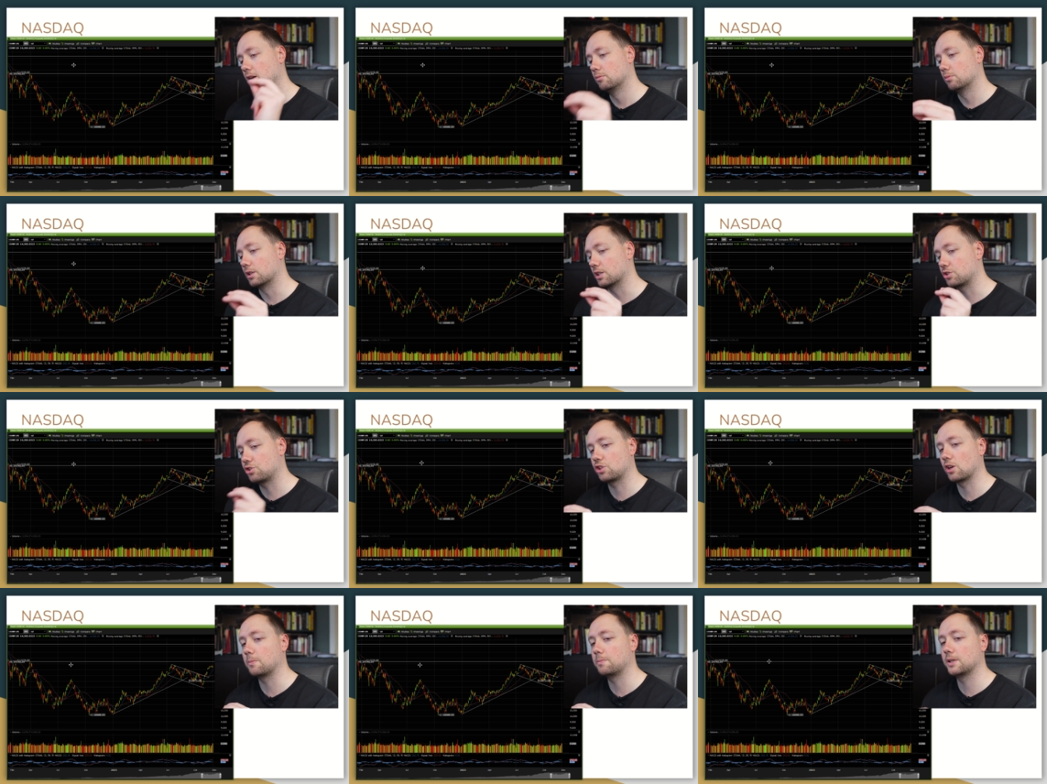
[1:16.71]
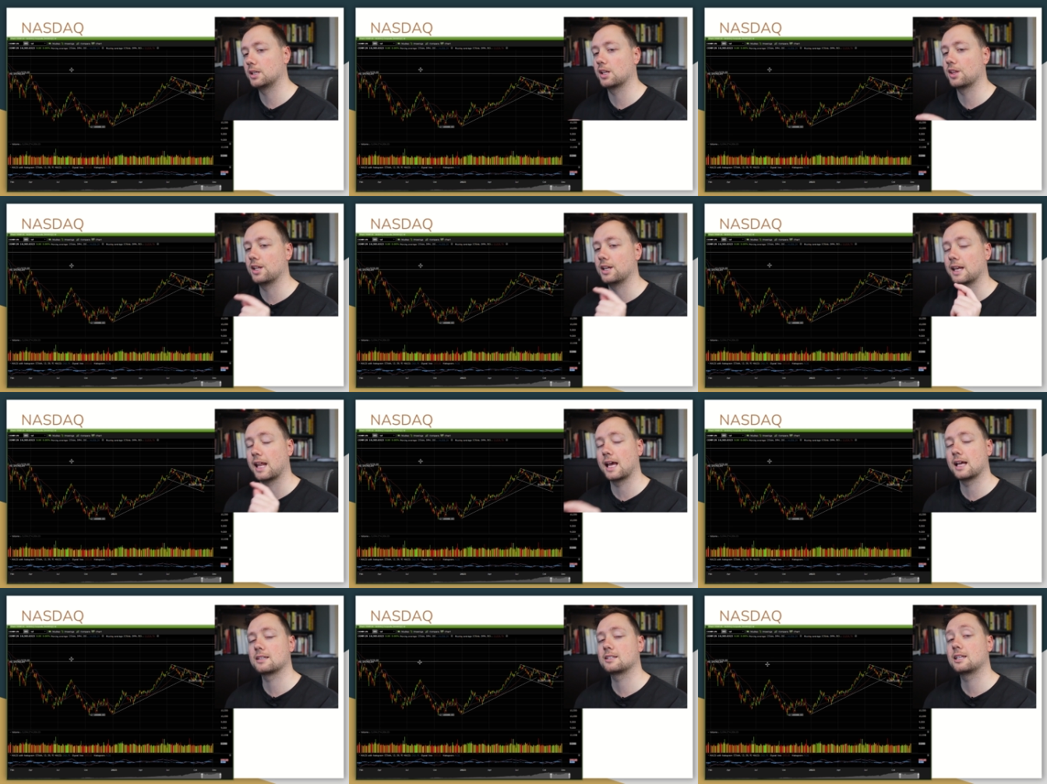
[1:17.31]
But let's jump into the
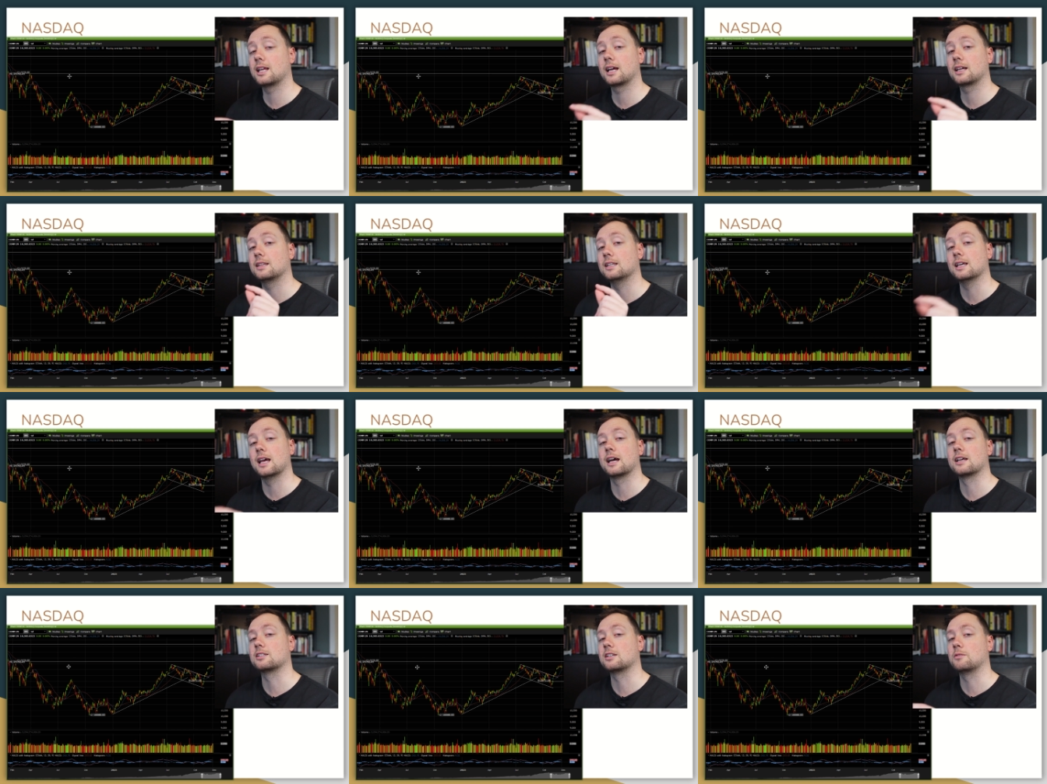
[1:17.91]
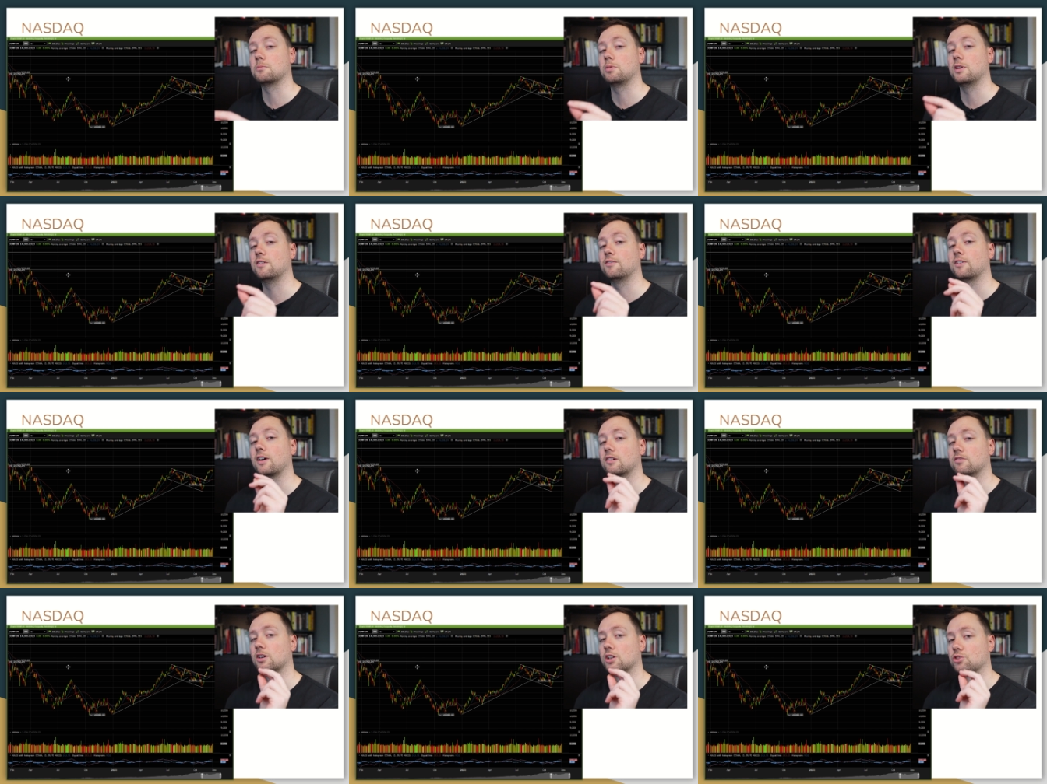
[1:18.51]
NASDAQ, the S&P
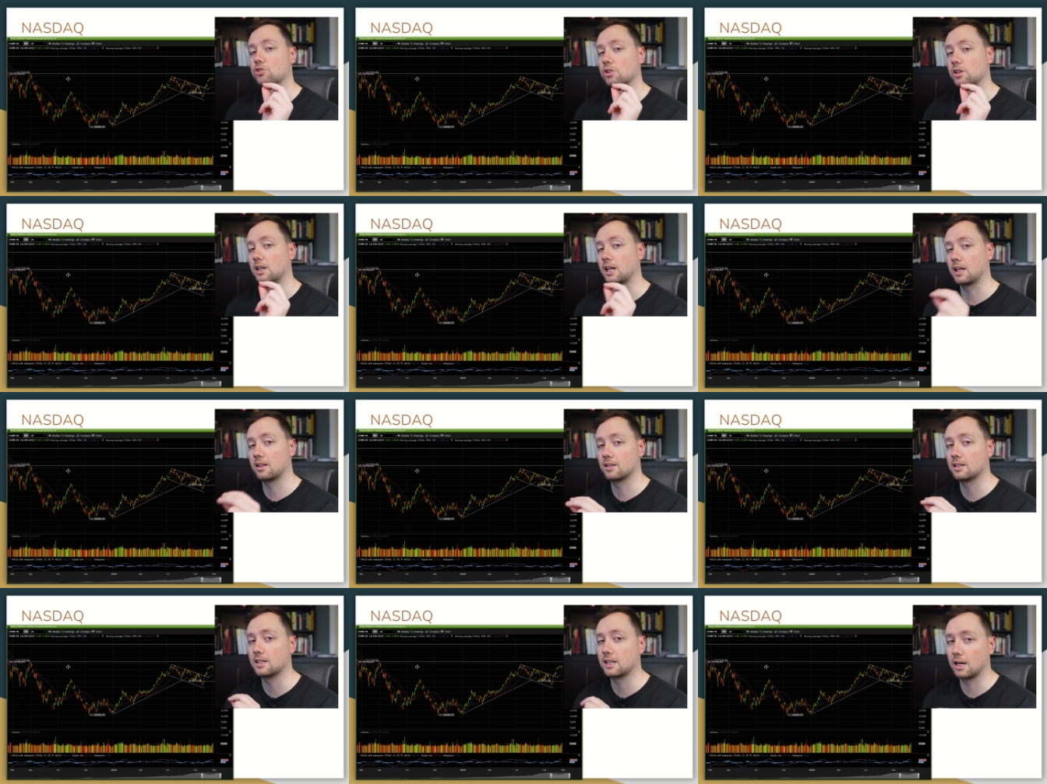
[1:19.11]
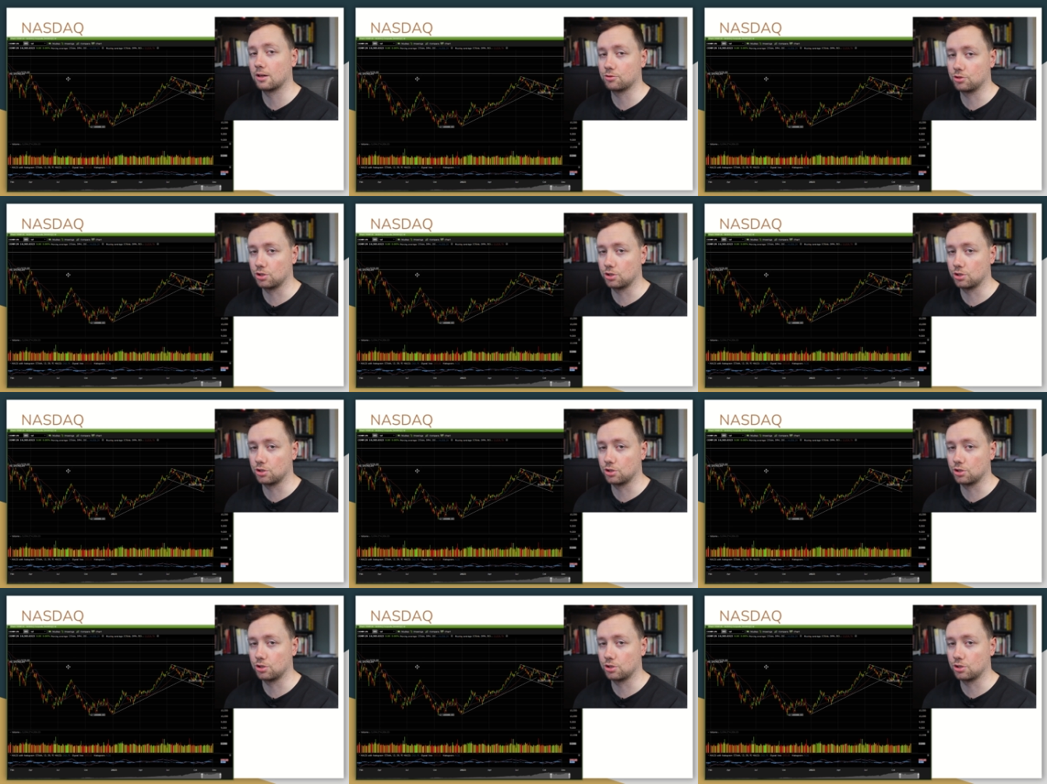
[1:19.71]
500, and the Dow